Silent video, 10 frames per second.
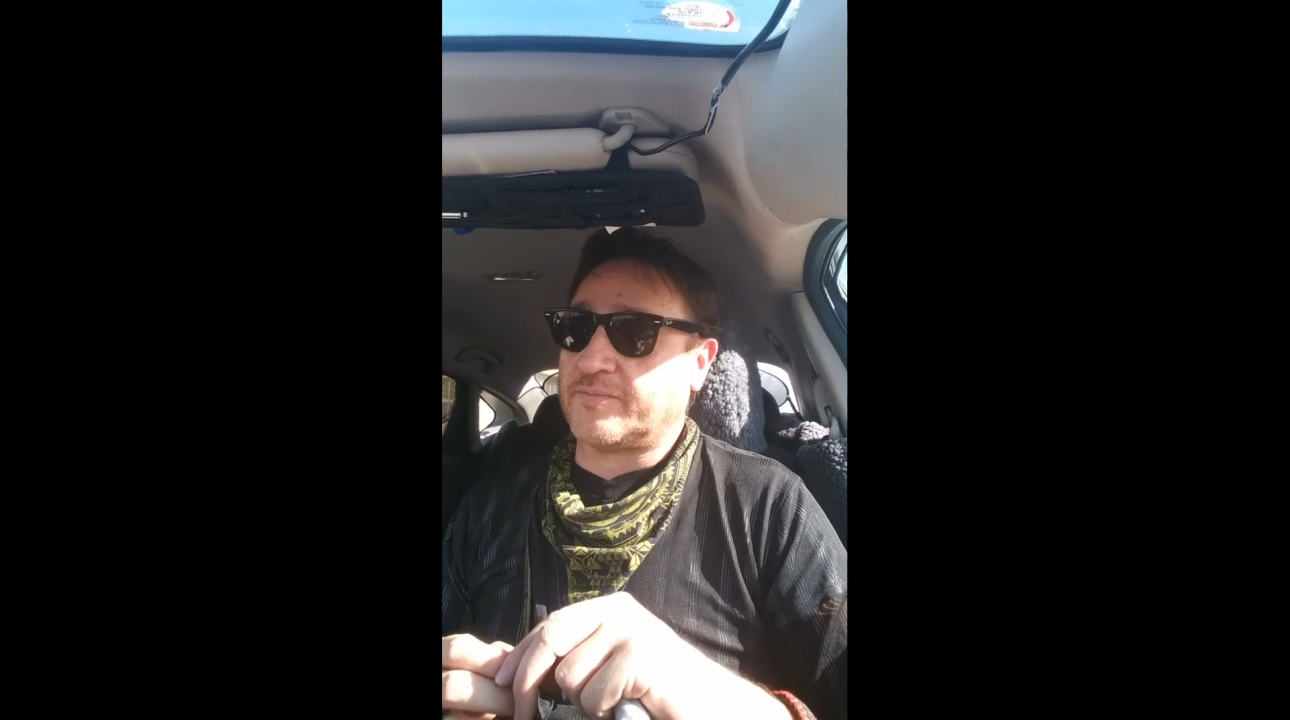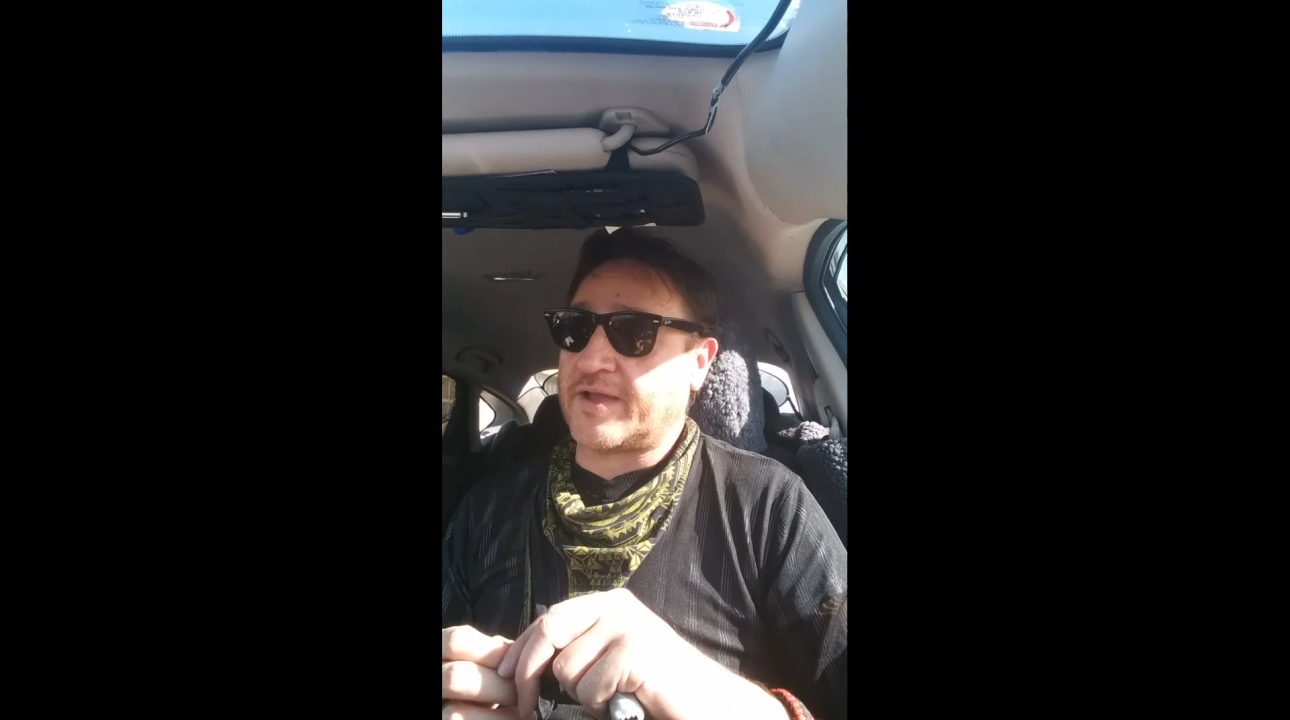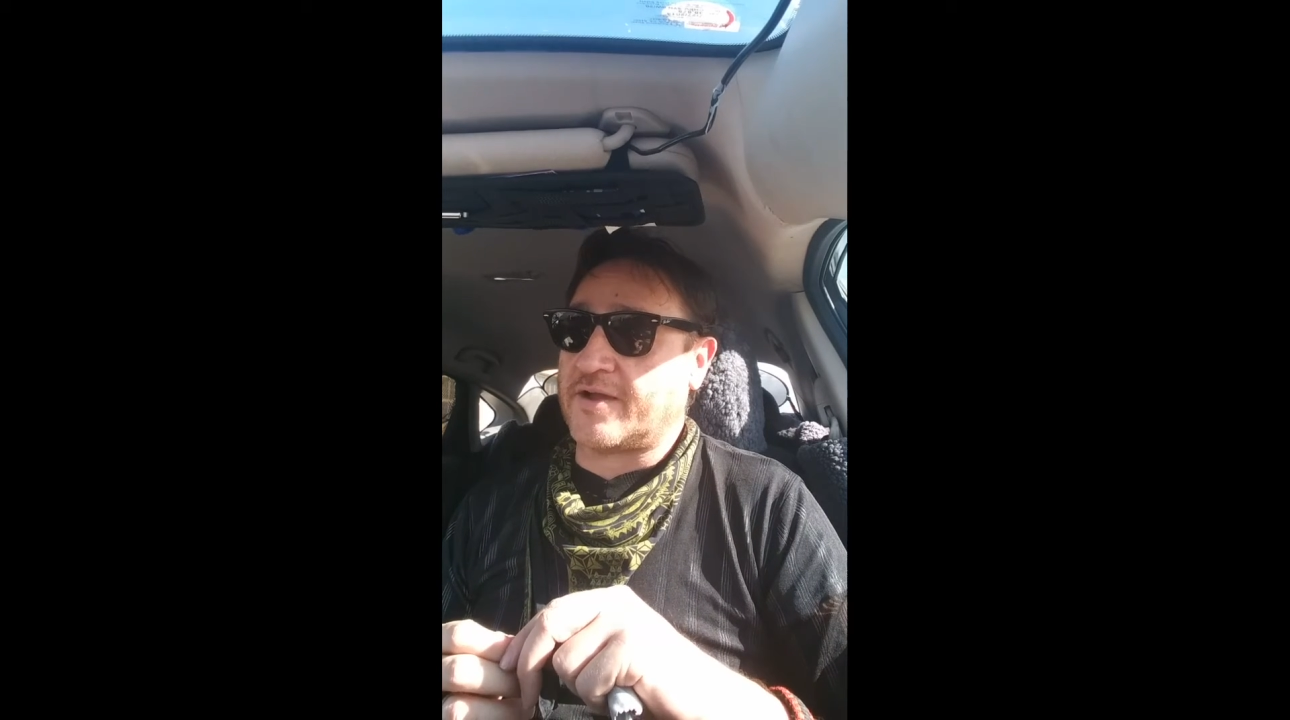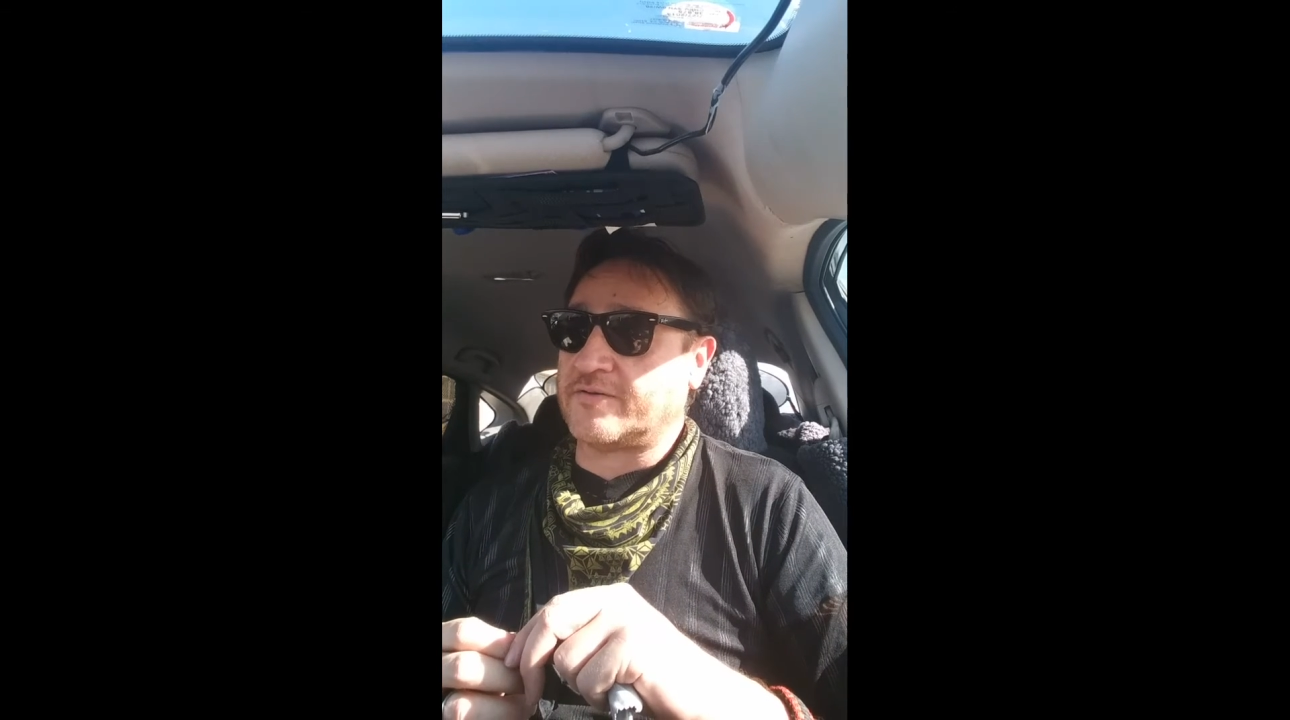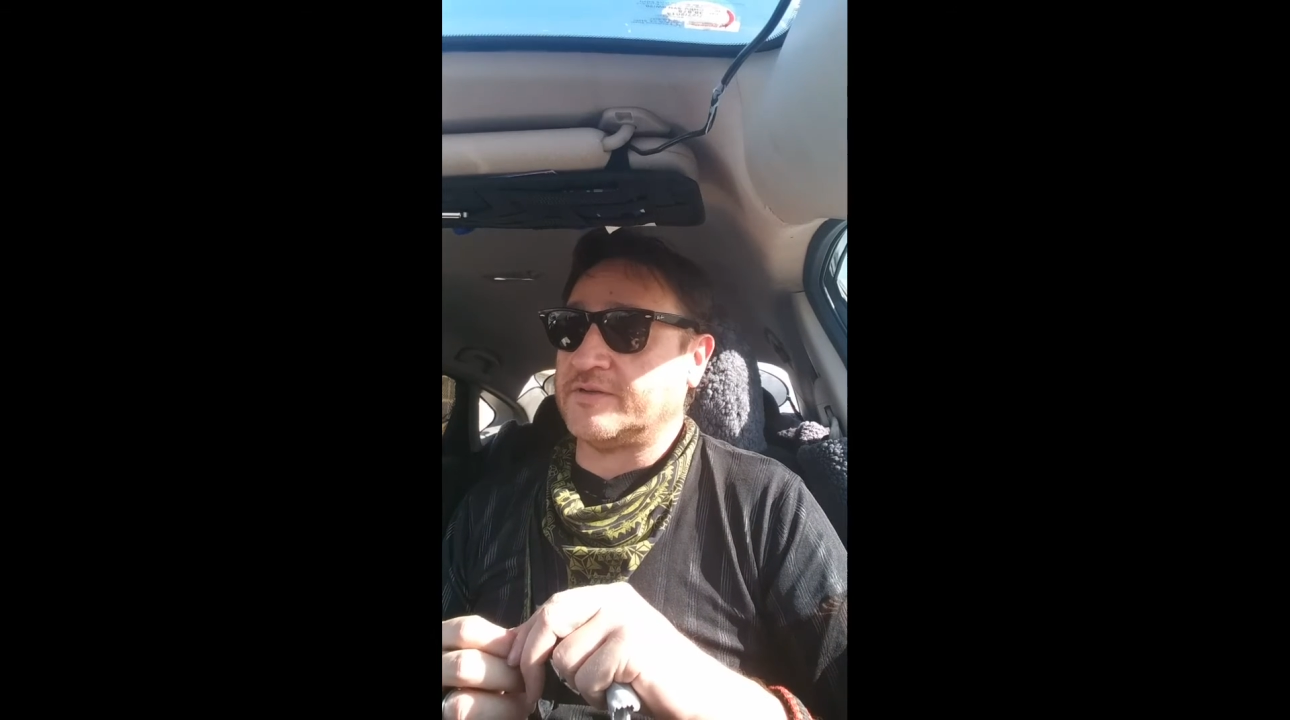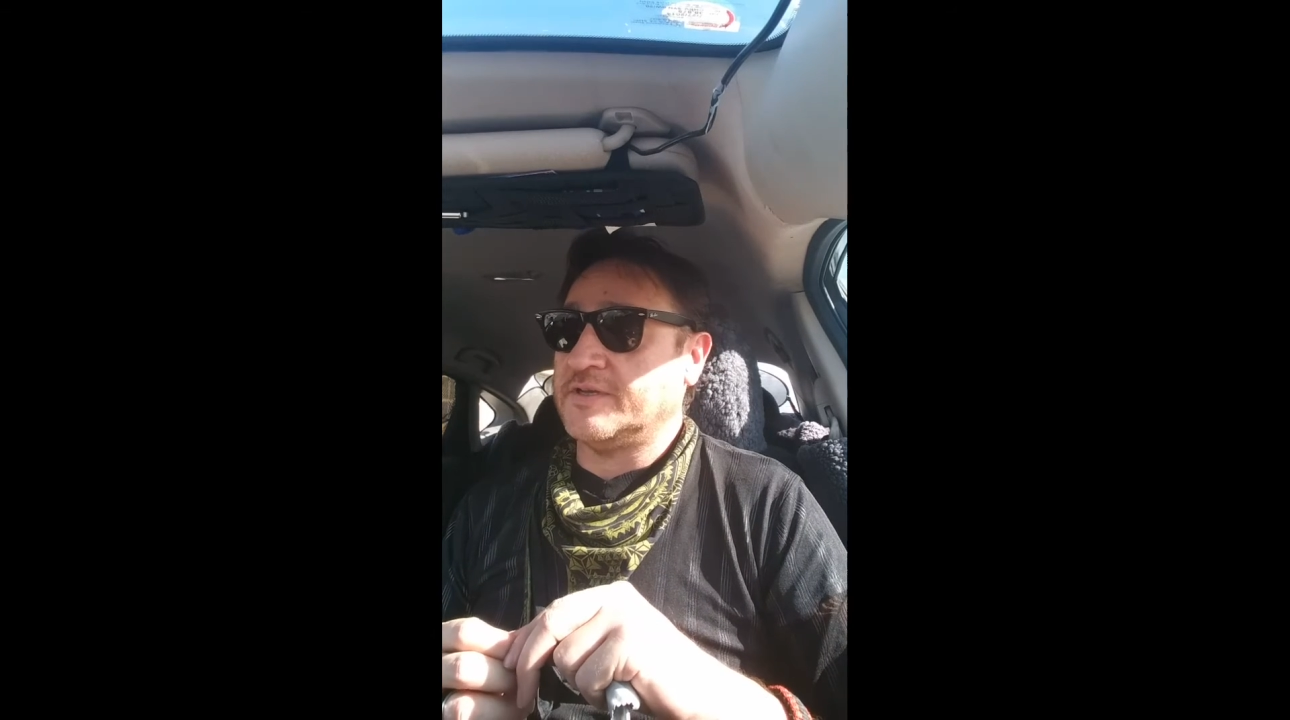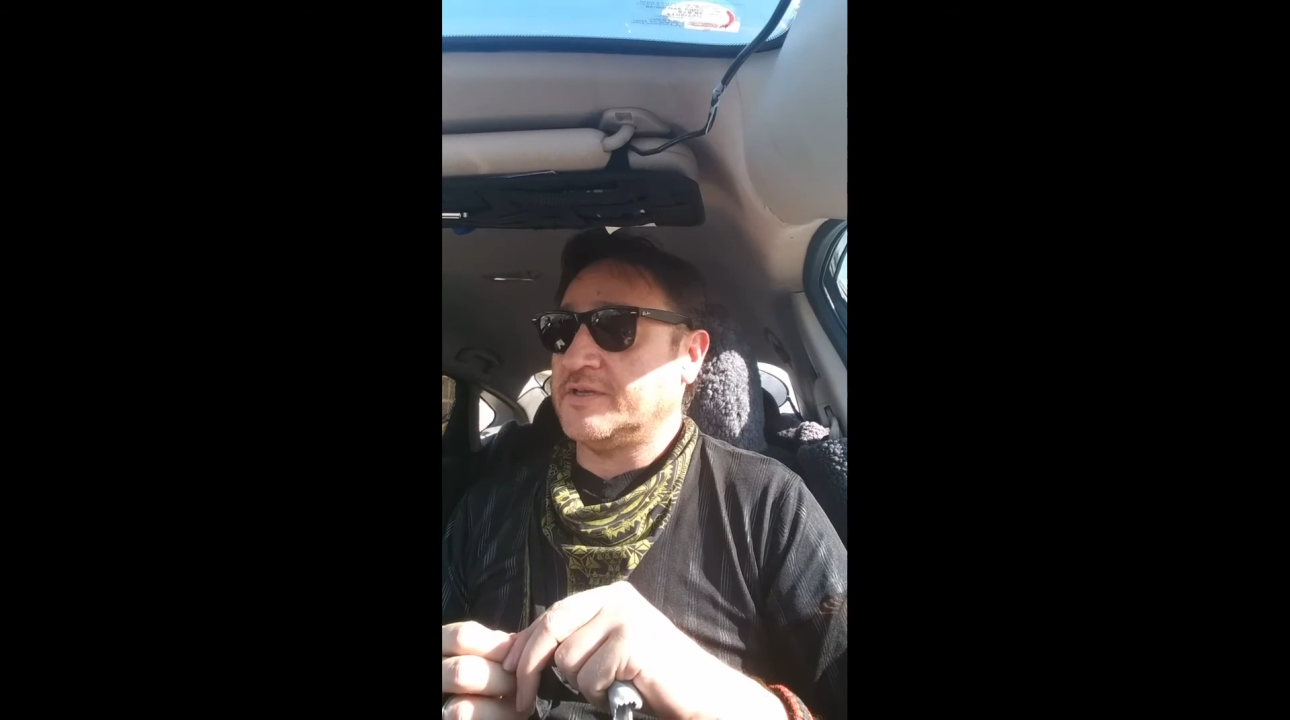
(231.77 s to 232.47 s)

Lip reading: about